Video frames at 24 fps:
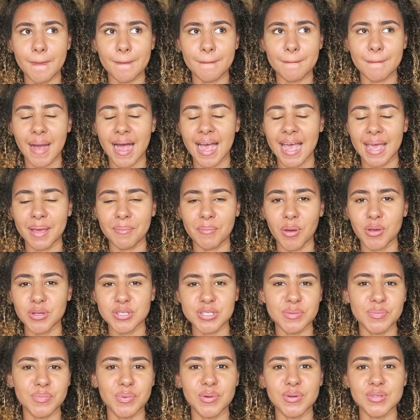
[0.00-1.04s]
my
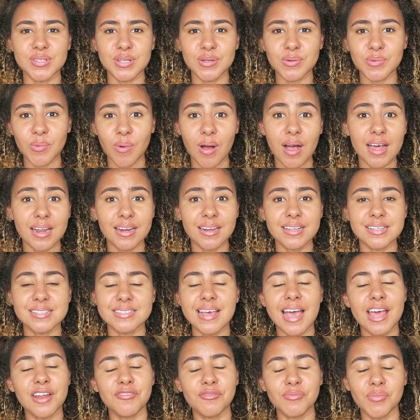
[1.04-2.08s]
most important one
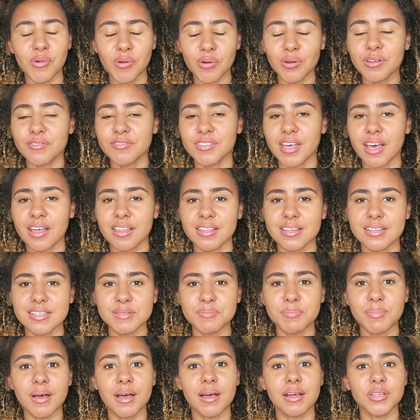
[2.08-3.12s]
aside from all of the
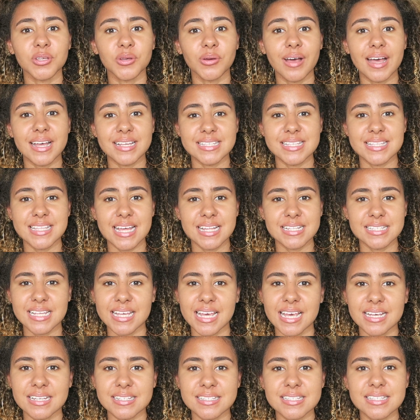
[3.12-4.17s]
others, but your
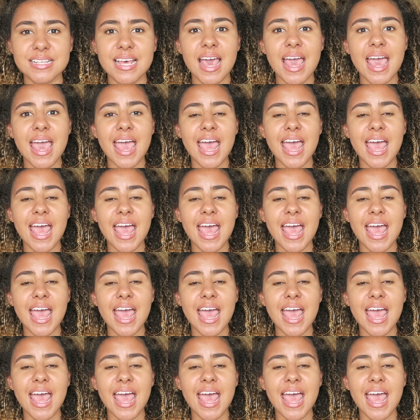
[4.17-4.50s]
aesthetics.